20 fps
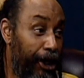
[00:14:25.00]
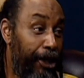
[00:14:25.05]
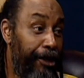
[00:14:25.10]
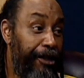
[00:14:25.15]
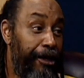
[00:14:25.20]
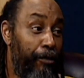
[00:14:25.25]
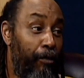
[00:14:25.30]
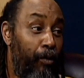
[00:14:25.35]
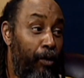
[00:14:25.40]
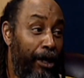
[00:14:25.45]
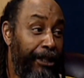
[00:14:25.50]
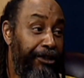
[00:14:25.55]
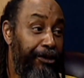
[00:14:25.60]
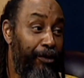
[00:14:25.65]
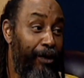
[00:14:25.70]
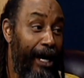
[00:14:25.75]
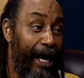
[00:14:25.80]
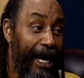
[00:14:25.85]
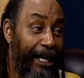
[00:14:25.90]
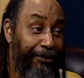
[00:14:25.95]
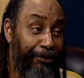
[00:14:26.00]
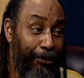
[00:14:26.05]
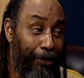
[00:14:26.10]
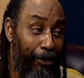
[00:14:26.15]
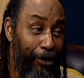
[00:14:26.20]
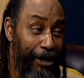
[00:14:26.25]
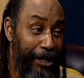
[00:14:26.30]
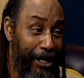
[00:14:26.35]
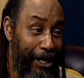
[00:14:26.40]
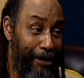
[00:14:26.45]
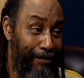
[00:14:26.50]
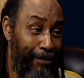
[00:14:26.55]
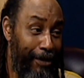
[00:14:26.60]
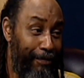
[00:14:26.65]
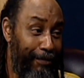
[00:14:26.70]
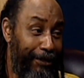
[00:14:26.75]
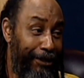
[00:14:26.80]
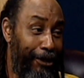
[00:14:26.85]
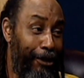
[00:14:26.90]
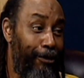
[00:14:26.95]
The ones who are extraordinary
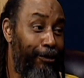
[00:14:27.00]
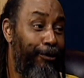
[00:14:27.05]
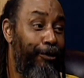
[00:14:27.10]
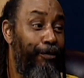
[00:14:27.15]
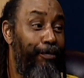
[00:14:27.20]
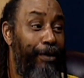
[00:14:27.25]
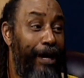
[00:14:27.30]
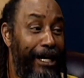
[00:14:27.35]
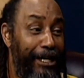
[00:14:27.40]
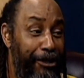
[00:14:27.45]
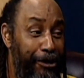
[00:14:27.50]
members are those who pay